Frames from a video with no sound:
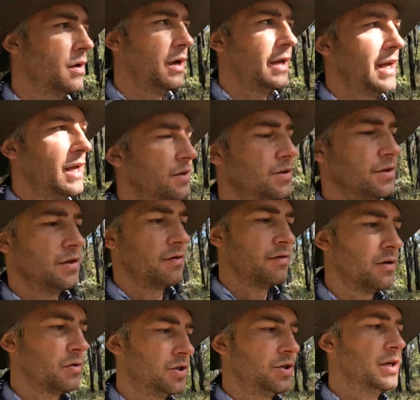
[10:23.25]
Again, just a
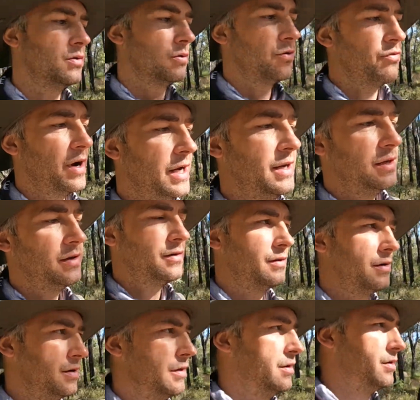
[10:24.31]
real gentle gradient,
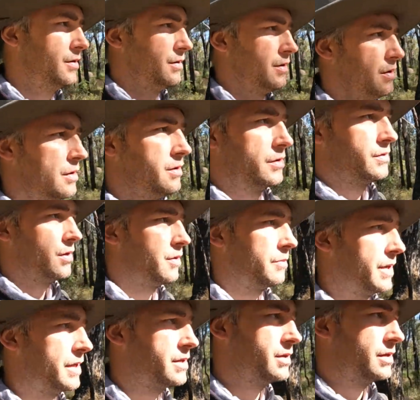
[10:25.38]
so I'm
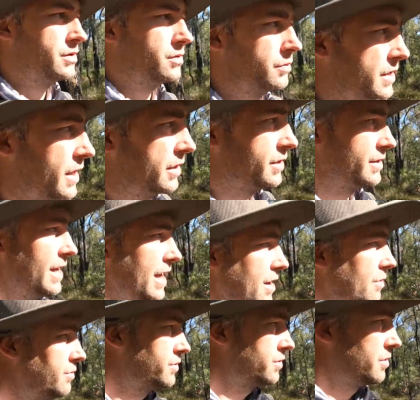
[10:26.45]
guessing this will take us
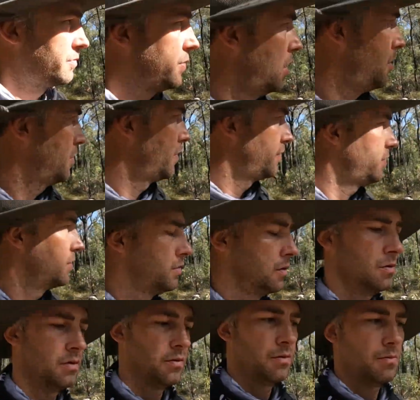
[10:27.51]
down to the bottom of
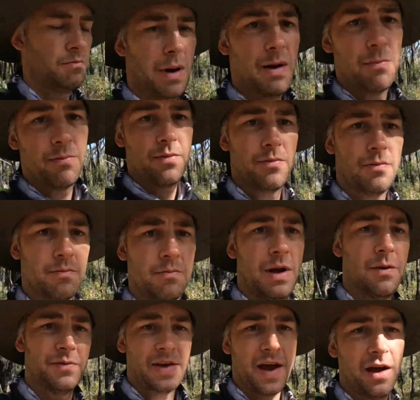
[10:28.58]

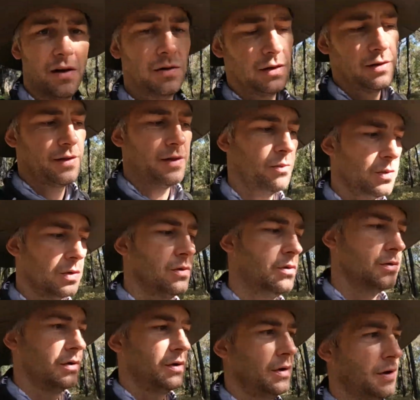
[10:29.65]
Mt Dale, and then
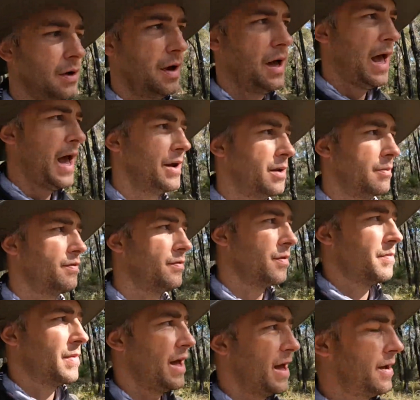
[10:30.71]
we'll head up
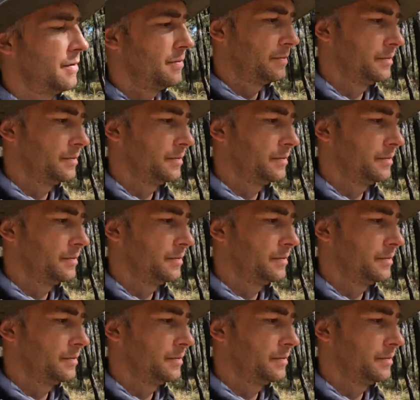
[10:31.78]
from there.